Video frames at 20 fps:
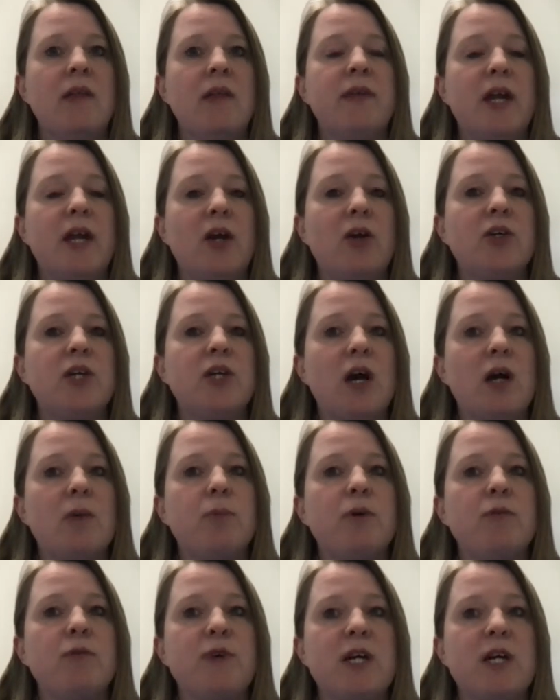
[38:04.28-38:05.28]
that our young
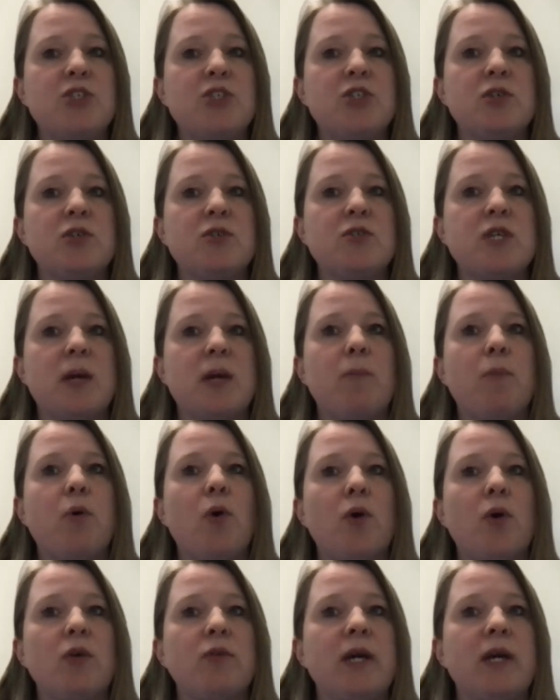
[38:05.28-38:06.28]
professionals in
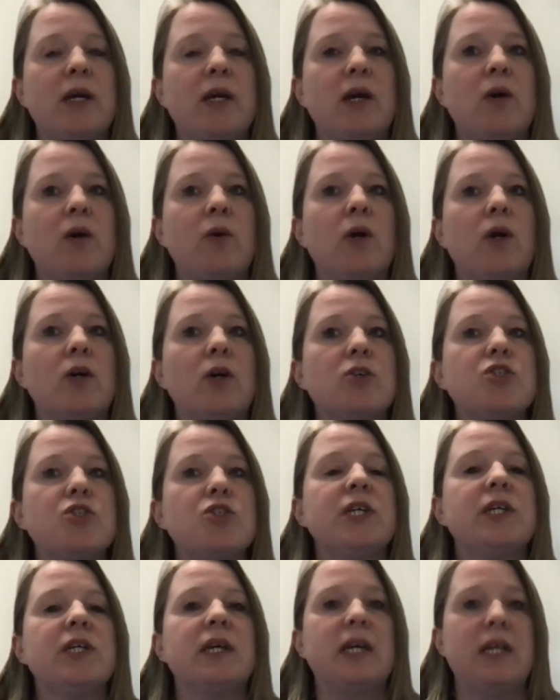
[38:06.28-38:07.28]
Puerto Rico
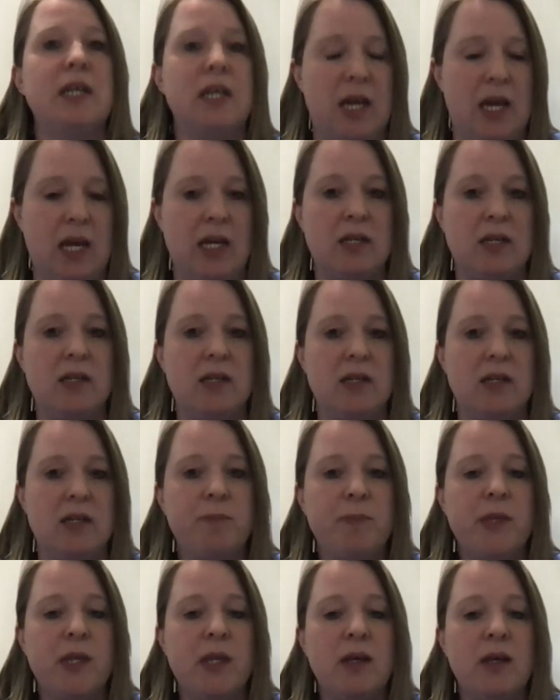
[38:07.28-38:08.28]
urgently need.
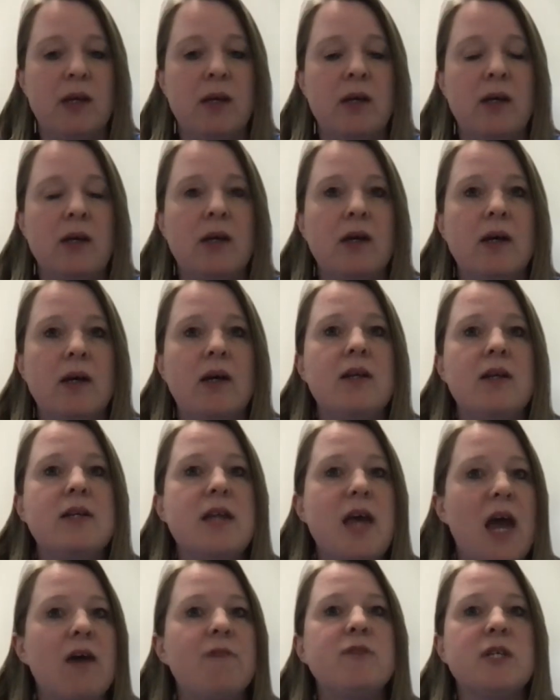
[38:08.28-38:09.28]

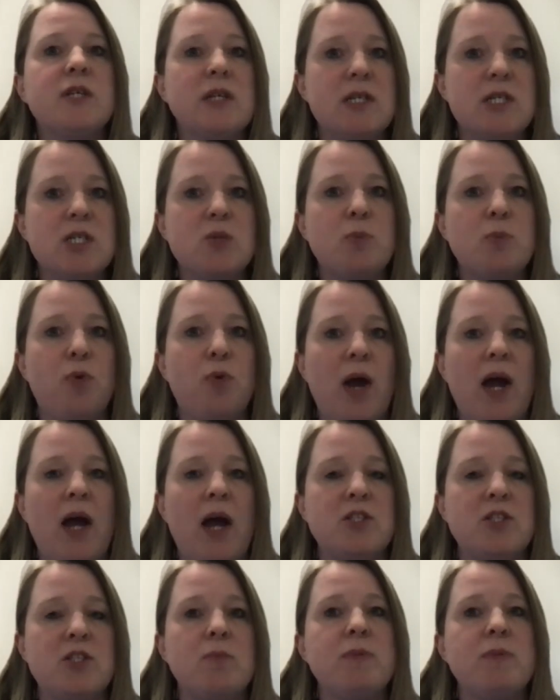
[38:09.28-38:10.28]
NAVTA is
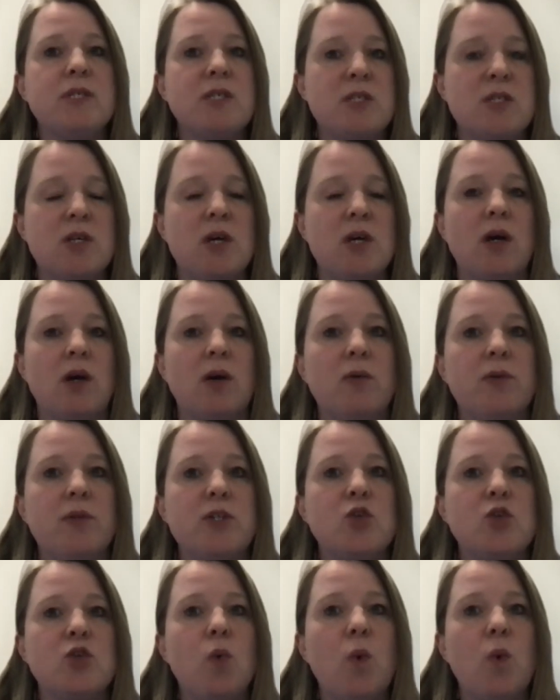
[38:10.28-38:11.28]
proud to bestow
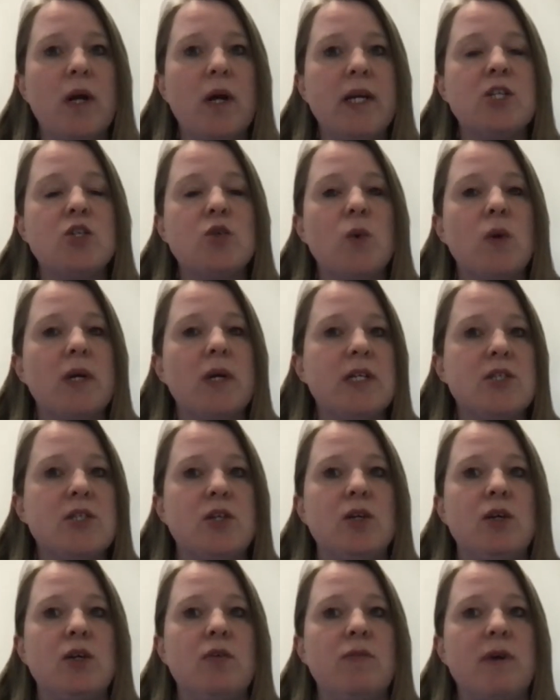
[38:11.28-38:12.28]
the
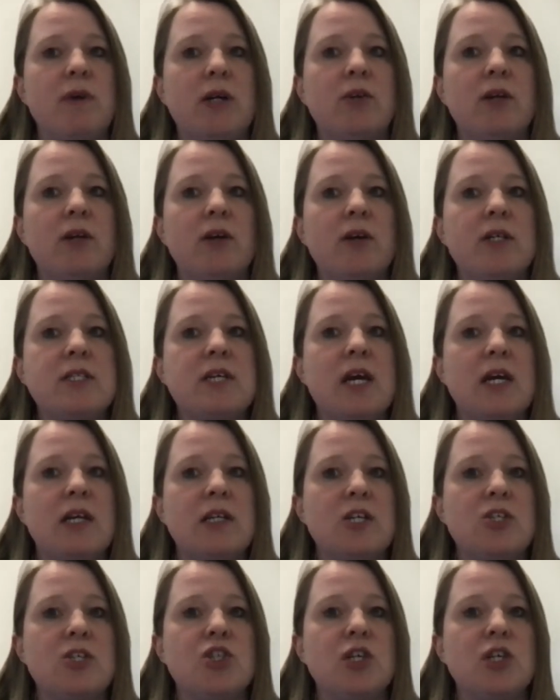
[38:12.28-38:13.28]
2022 Veterinary
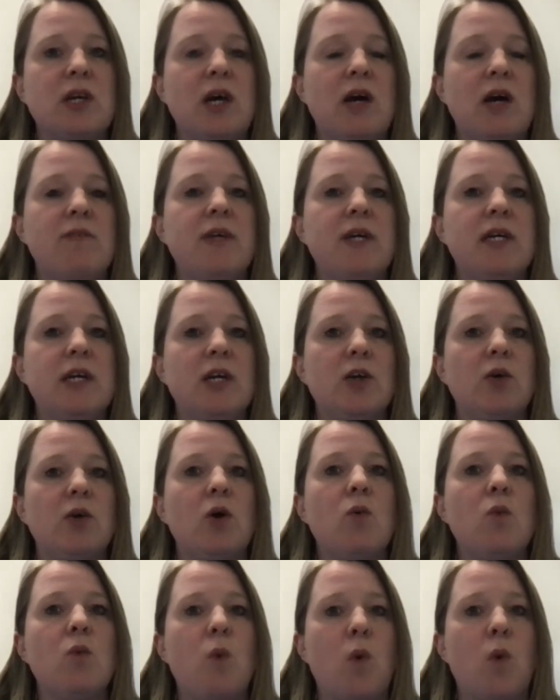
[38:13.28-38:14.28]
Technician of the Year
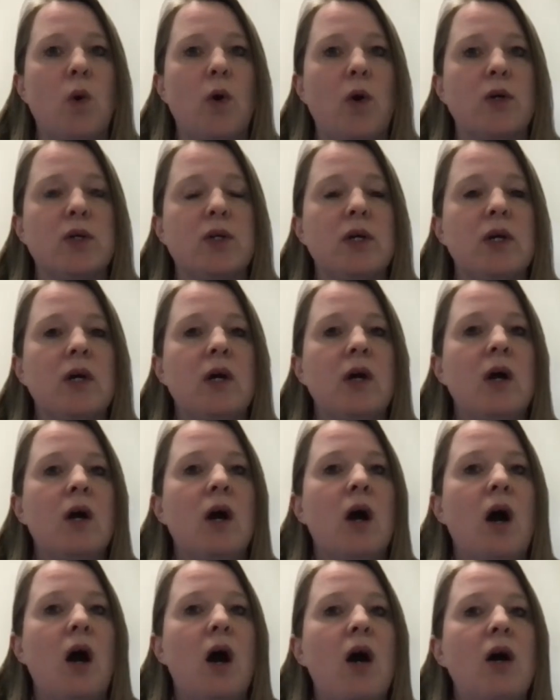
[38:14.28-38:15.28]
Award
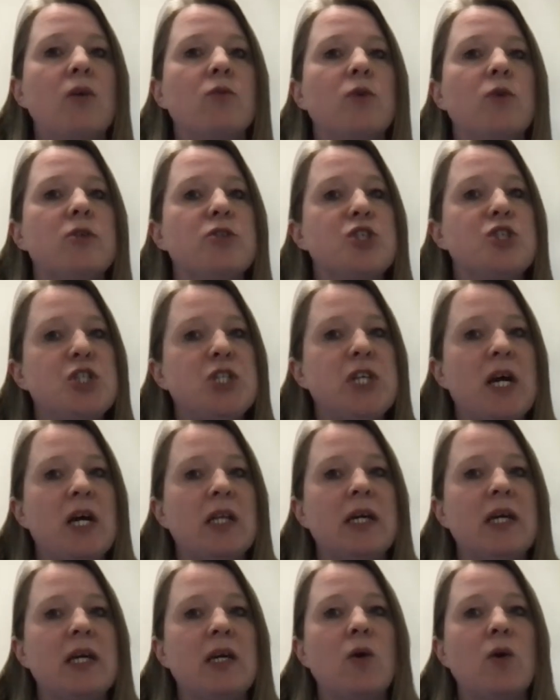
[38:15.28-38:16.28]
on
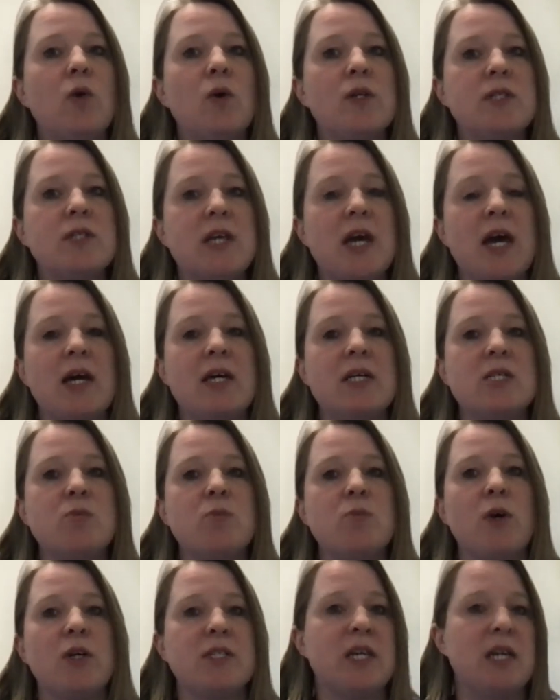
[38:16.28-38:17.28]
Rochelle Cortez
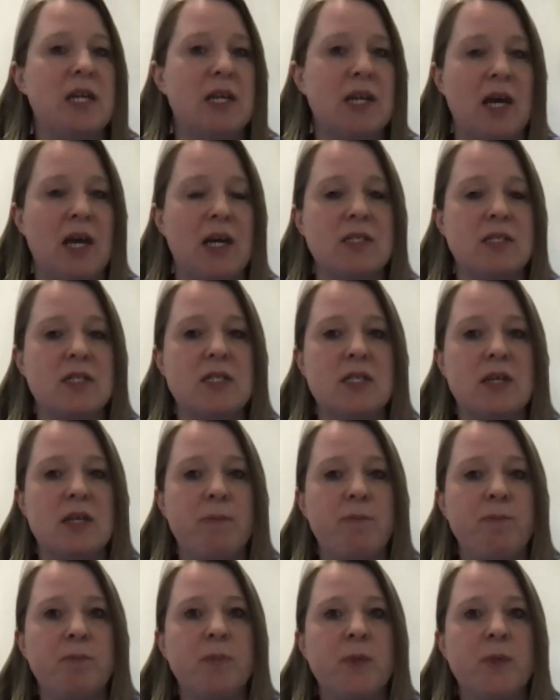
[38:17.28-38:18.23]
Martinez.